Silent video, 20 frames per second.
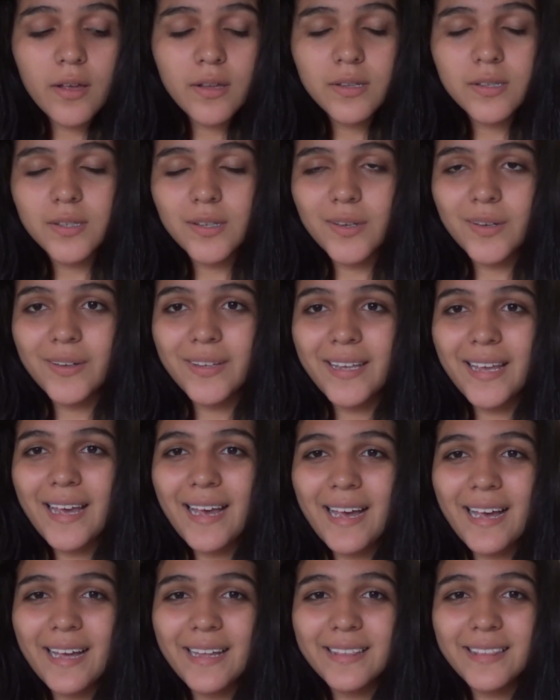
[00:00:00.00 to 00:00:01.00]
So
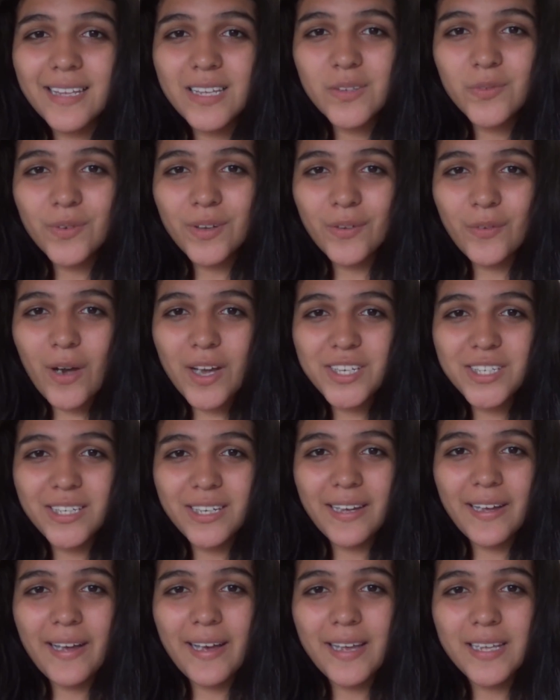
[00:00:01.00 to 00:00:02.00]
yeah, thanks for
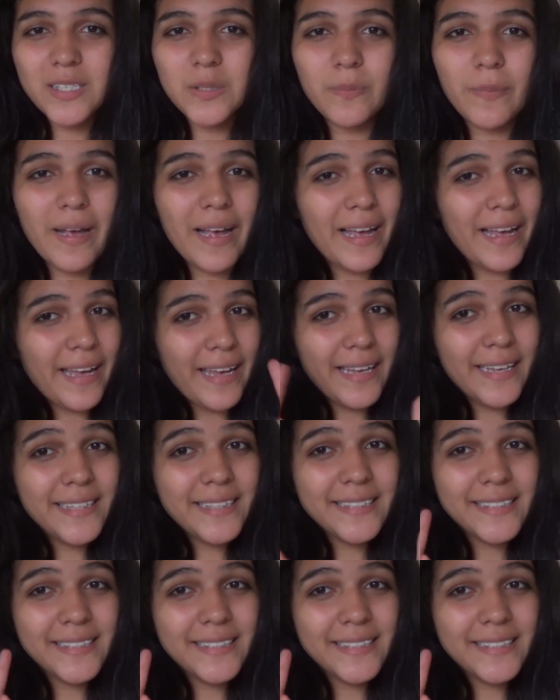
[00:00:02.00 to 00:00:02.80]
watching, guys. Bye.